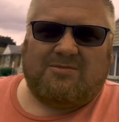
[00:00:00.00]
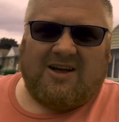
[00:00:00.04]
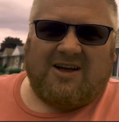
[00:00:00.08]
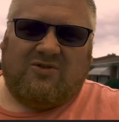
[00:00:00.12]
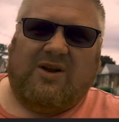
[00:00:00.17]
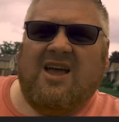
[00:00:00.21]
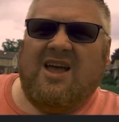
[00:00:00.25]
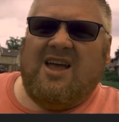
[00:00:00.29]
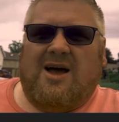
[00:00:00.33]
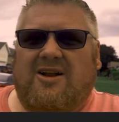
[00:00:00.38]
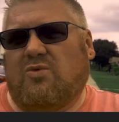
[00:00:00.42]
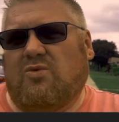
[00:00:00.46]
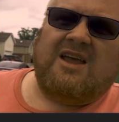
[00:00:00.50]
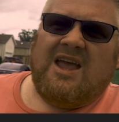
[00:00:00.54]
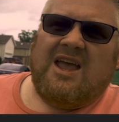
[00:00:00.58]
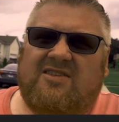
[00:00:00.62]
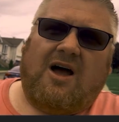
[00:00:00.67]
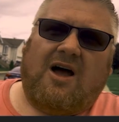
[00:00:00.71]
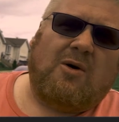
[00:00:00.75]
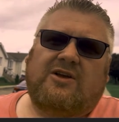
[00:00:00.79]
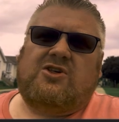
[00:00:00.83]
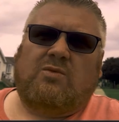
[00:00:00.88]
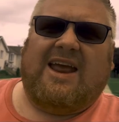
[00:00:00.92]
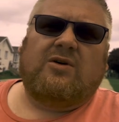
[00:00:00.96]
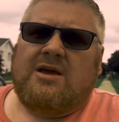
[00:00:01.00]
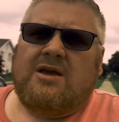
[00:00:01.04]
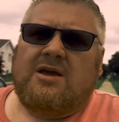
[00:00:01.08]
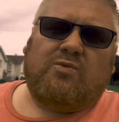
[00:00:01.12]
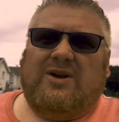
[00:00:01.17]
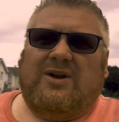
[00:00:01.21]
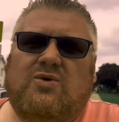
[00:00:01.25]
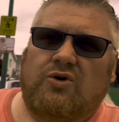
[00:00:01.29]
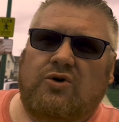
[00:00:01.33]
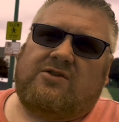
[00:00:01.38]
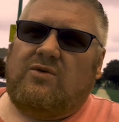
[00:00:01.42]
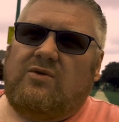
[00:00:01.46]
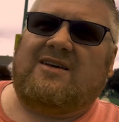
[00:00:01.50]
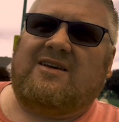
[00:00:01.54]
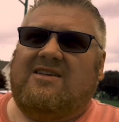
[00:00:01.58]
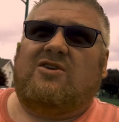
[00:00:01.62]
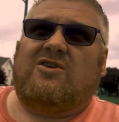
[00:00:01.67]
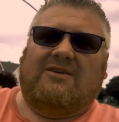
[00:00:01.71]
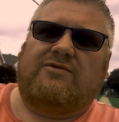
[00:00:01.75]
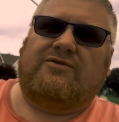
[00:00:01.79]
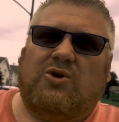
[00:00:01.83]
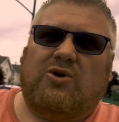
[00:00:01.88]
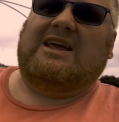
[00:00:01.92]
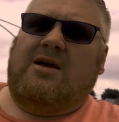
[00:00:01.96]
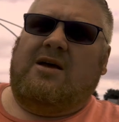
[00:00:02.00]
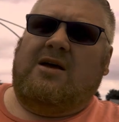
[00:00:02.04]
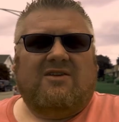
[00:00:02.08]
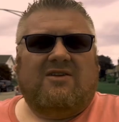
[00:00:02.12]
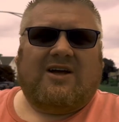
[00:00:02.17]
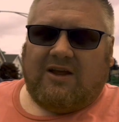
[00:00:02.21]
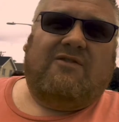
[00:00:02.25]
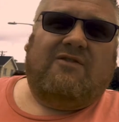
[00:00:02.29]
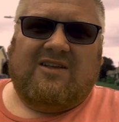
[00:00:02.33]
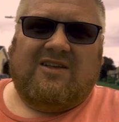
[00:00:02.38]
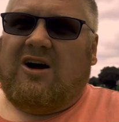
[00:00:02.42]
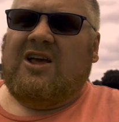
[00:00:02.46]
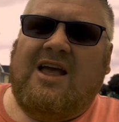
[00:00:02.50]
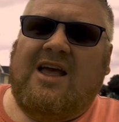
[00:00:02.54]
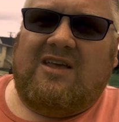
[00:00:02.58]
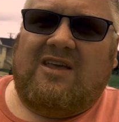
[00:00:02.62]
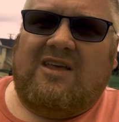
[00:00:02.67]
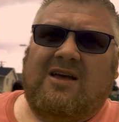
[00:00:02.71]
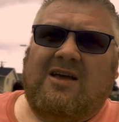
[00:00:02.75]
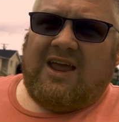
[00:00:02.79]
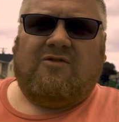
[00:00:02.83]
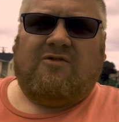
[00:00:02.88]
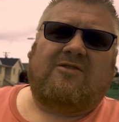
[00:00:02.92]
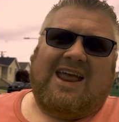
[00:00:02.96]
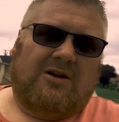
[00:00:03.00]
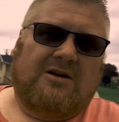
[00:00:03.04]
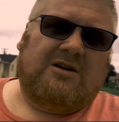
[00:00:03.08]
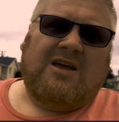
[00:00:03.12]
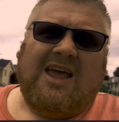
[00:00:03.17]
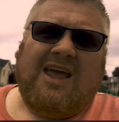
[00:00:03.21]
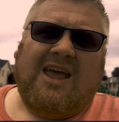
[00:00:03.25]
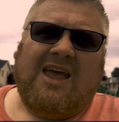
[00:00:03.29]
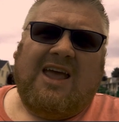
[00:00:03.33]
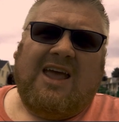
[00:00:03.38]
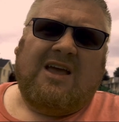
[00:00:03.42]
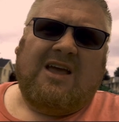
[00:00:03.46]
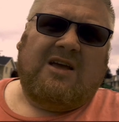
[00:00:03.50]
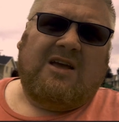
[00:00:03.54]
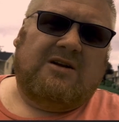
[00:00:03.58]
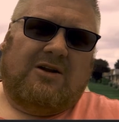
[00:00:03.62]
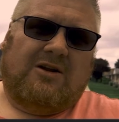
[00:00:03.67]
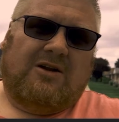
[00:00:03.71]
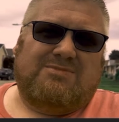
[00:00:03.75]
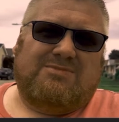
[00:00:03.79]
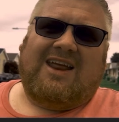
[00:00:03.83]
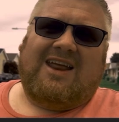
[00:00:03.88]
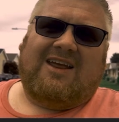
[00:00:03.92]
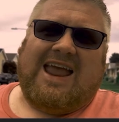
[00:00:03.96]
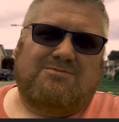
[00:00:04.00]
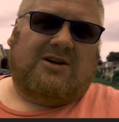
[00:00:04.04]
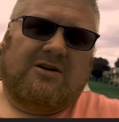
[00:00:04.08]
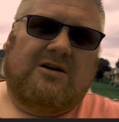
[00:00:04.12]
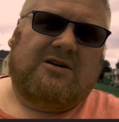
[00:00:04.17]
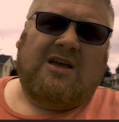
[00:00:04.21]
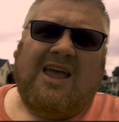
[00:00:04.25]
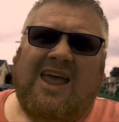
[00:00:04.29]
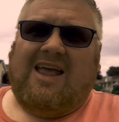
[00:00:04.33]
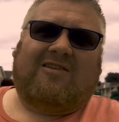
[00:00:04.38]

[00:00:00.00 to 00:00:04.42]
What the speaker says: so just by doing that, we've color graded this and